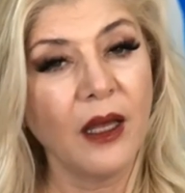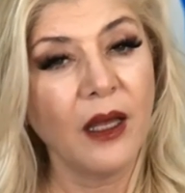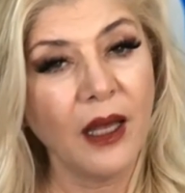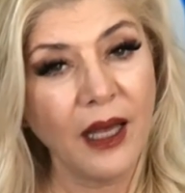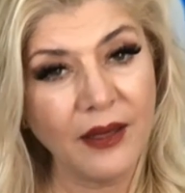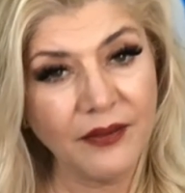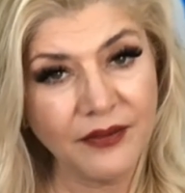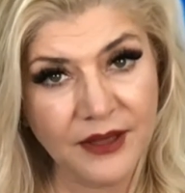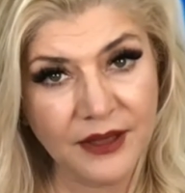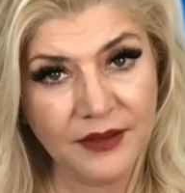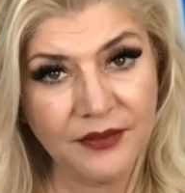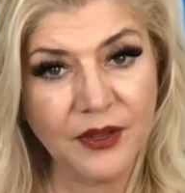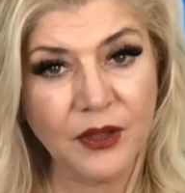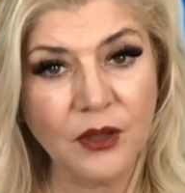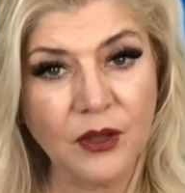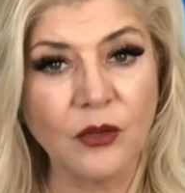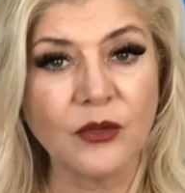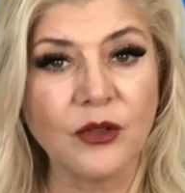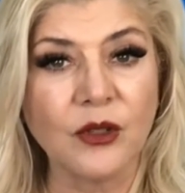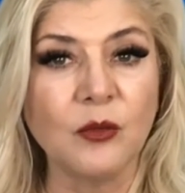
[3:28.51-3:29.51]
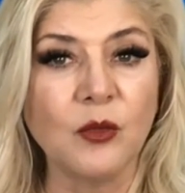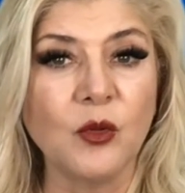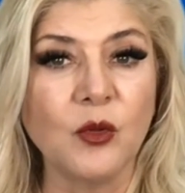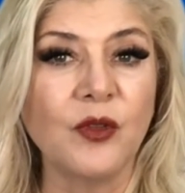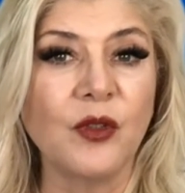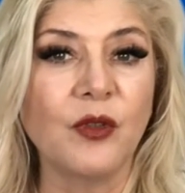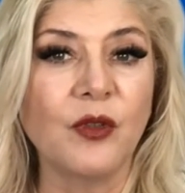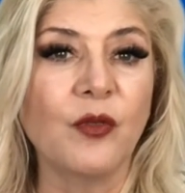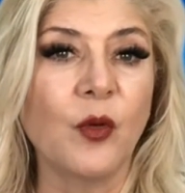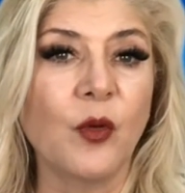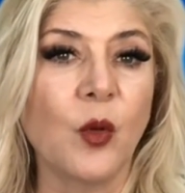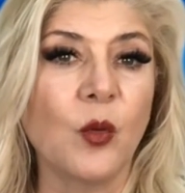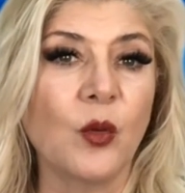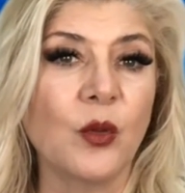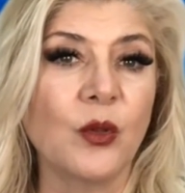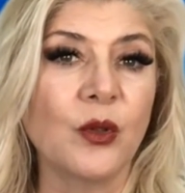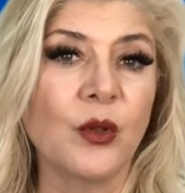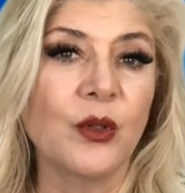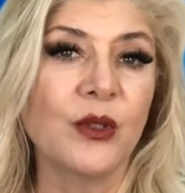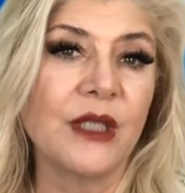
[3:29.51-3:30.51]
have difficulty moving
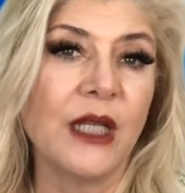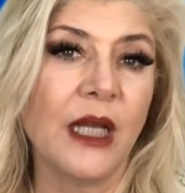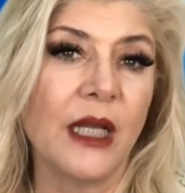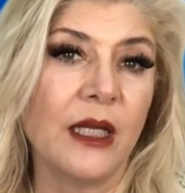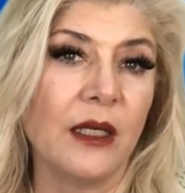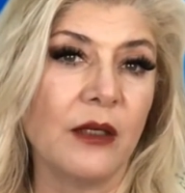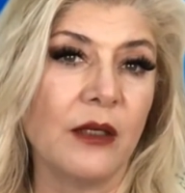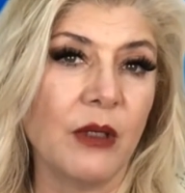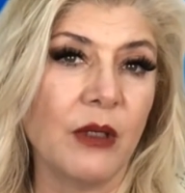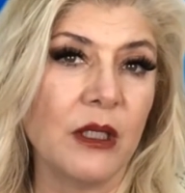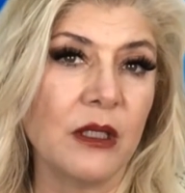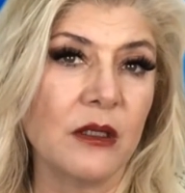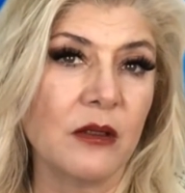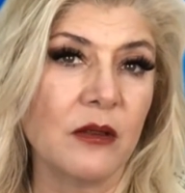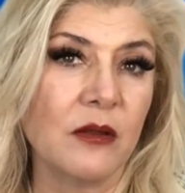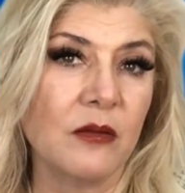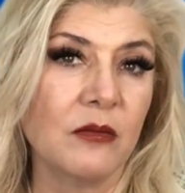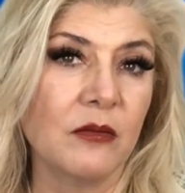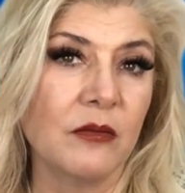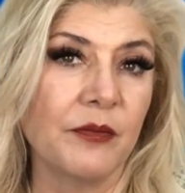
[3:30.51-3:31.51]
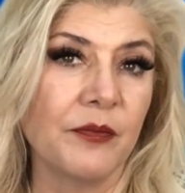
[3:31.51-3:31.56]
forward or take a risk.